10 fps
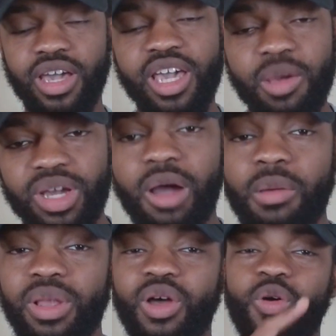Okay. But
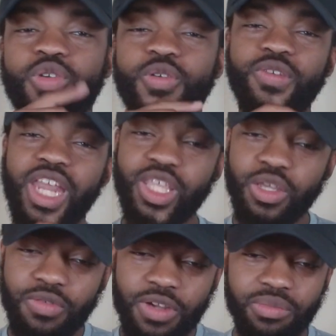comment below who you feel like
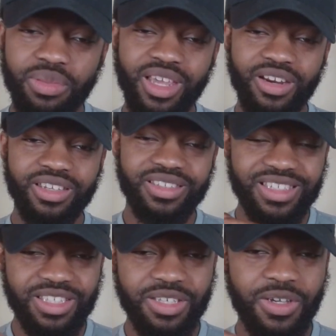your favorite player is
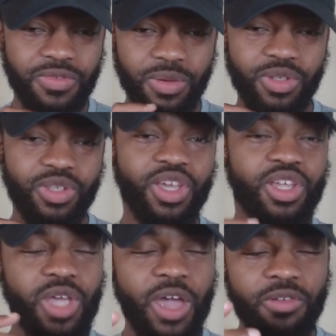to steal from. Do
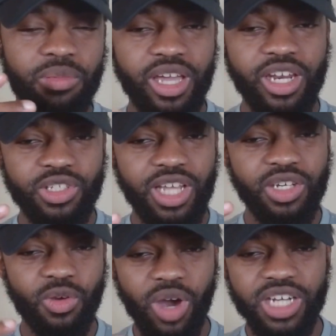you have a player that you
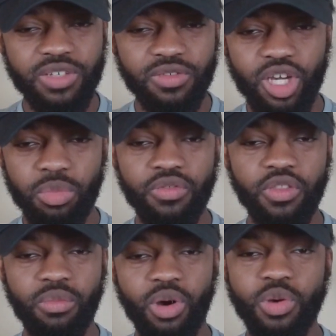like to watch film
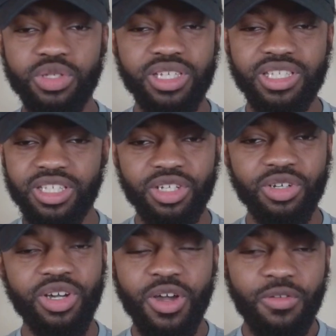of the most and
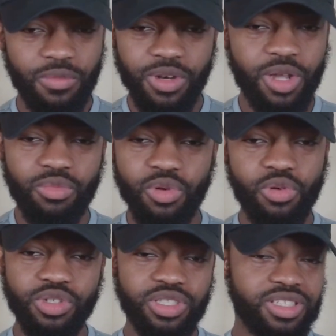steal from their
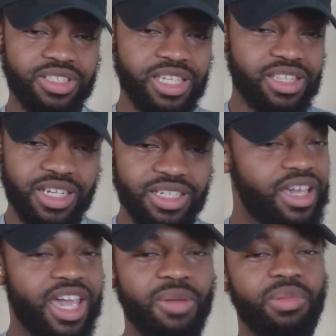moves and take their
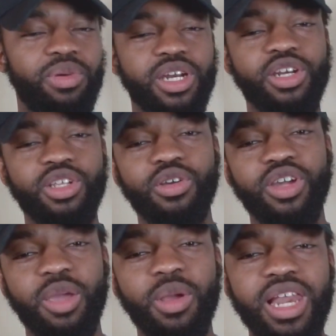game and put it in your
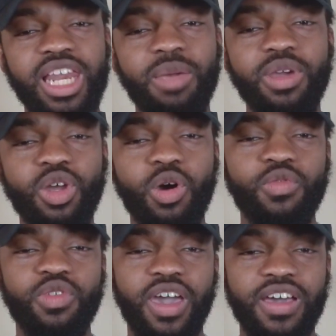game? Let me know
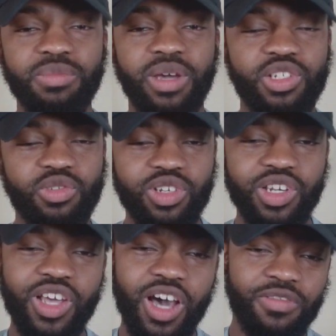if you have somebody that you
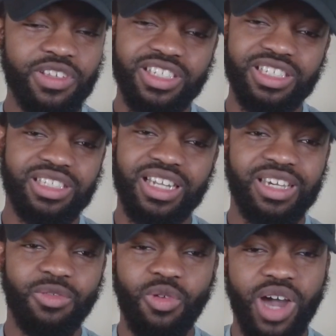love to just
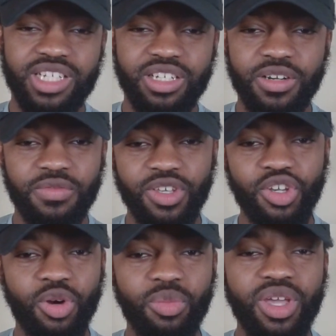like watch their
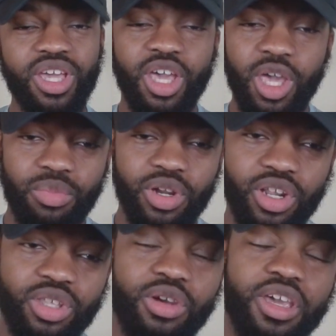film and put
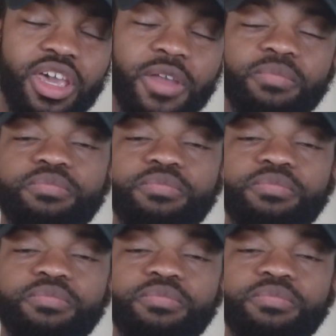it in your game.